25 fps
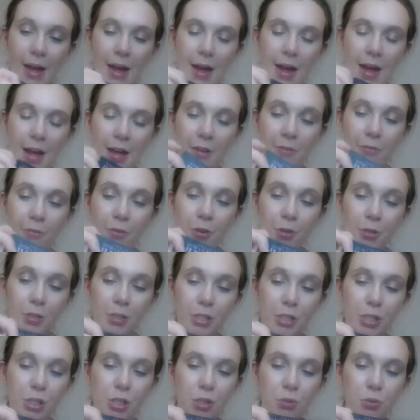I've heard
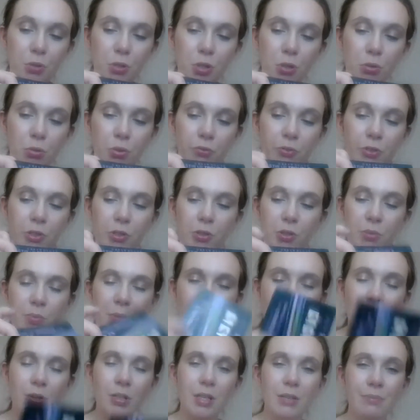so reviews
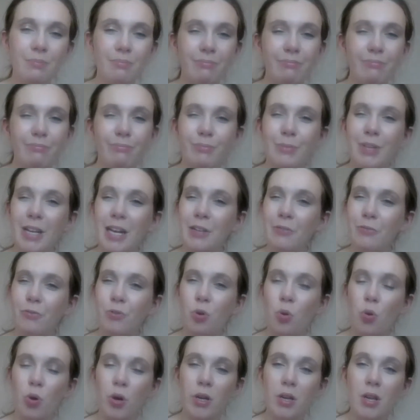about, kind of
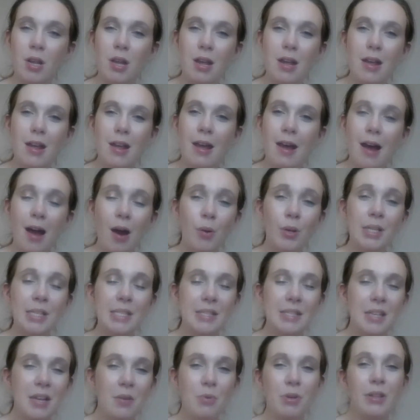torn. I want to
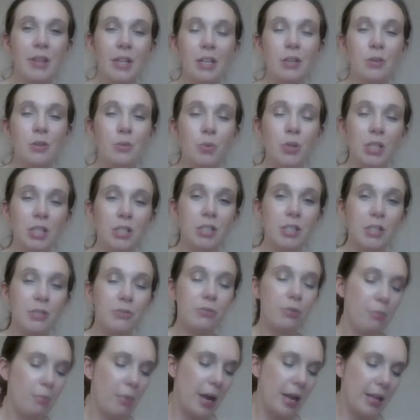see what it does
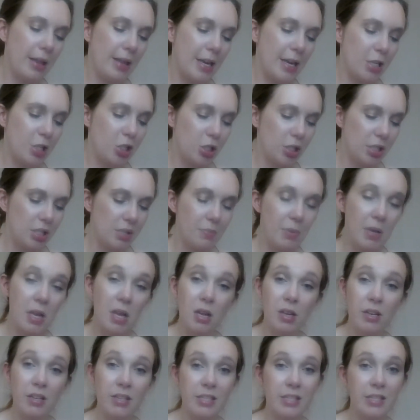for my lashes,
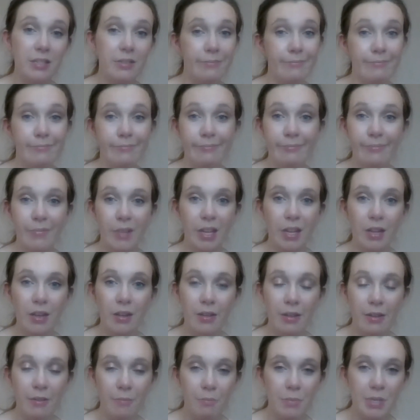because
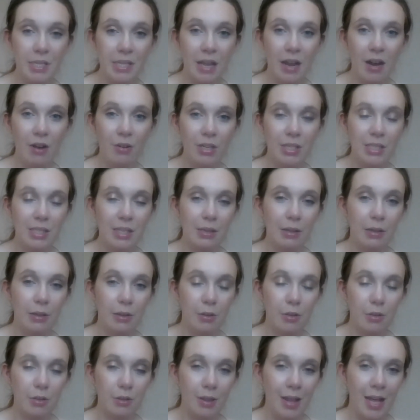mascaras and
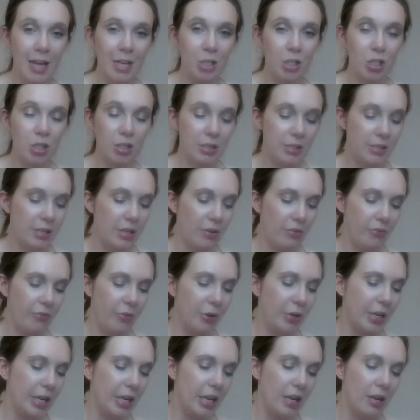lashes, they're
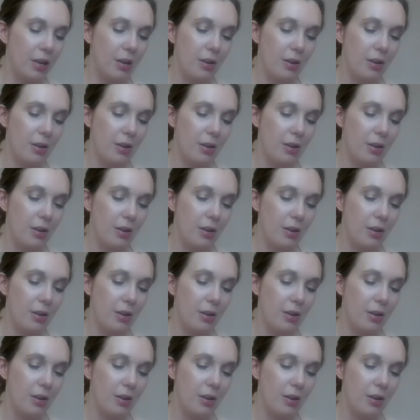very,